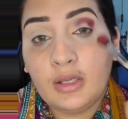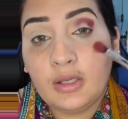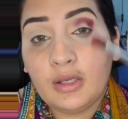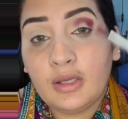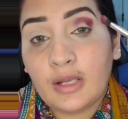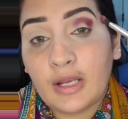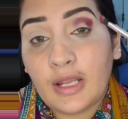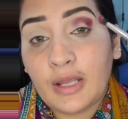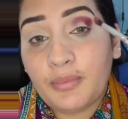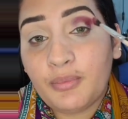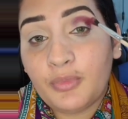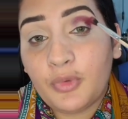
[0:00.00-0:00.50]

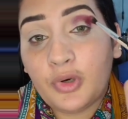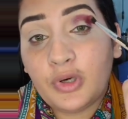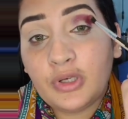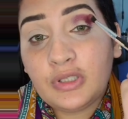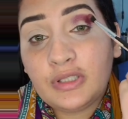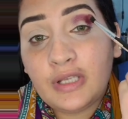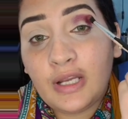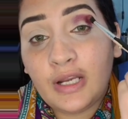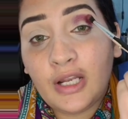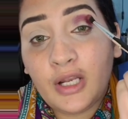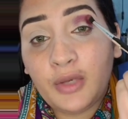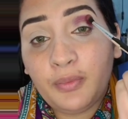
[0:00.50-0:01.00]
Grab more
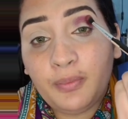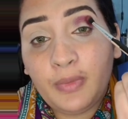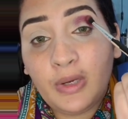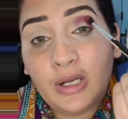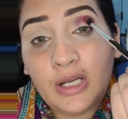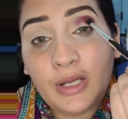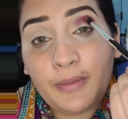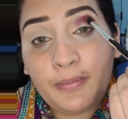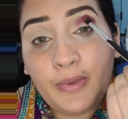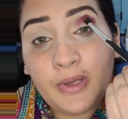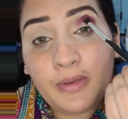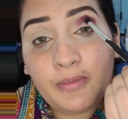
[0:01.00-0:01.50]
shade and build
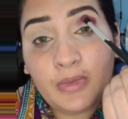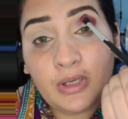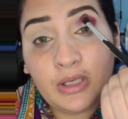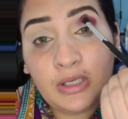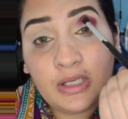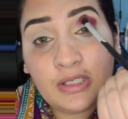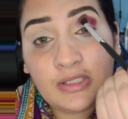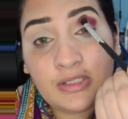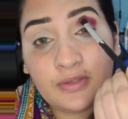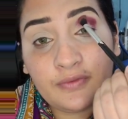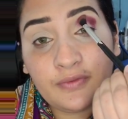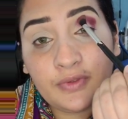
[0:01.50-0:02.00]
a
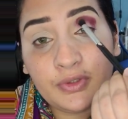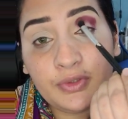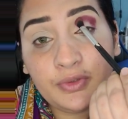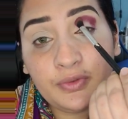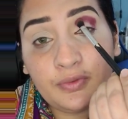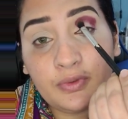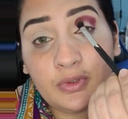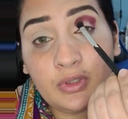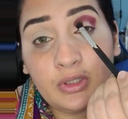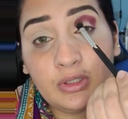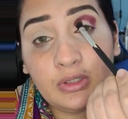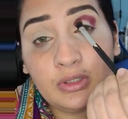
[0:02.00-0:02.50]
pigmentation what you
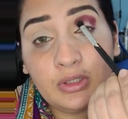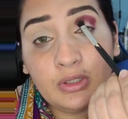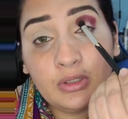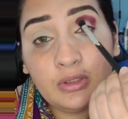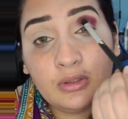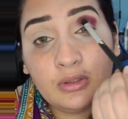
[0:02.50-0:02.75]
want